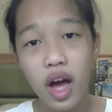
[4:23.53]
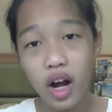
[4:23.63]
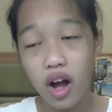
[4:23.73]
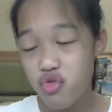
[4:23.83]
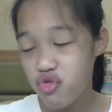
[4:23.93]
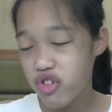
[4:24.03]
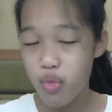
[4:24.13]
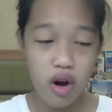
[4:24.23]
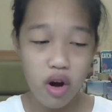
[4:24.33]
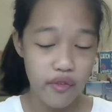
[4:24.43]
Countries'
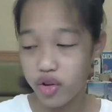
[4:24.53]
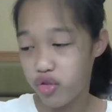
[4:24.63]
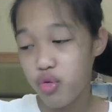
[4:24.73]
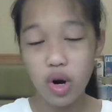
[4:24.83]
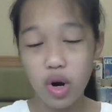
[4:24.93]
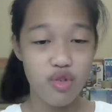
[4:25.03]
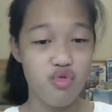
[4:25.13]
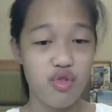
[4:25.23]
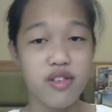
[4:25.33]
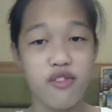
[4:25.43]
warfare, 2
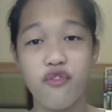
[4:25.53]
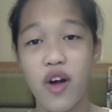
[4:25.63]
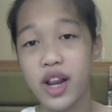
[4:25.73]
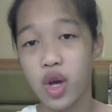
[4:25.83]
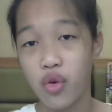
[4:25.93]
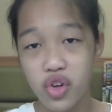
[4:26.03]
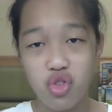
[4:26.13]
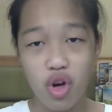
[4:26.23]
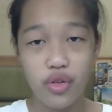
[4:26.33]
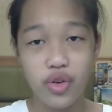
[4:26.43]
countries fighting over
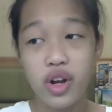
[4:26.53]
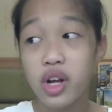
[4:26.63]
each other,